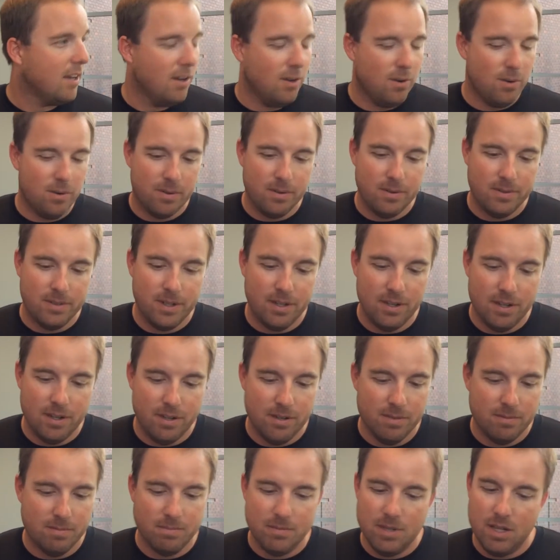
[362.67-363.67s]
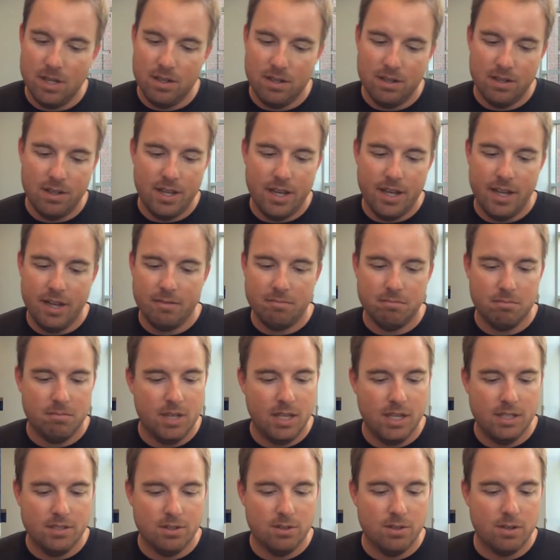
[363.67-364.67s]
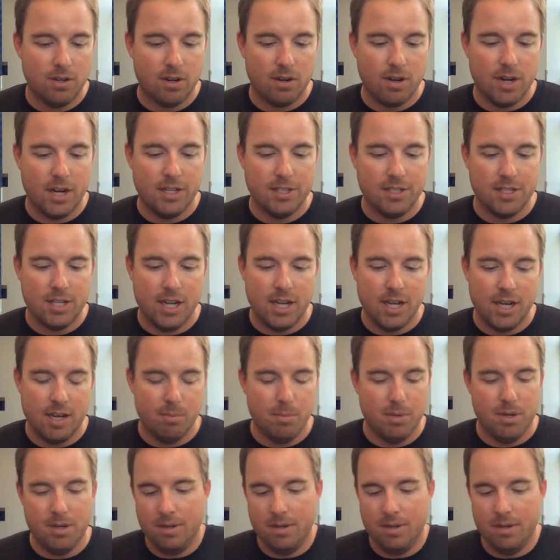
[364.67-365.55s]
Coke, you know. Other than that, he's doing a great job.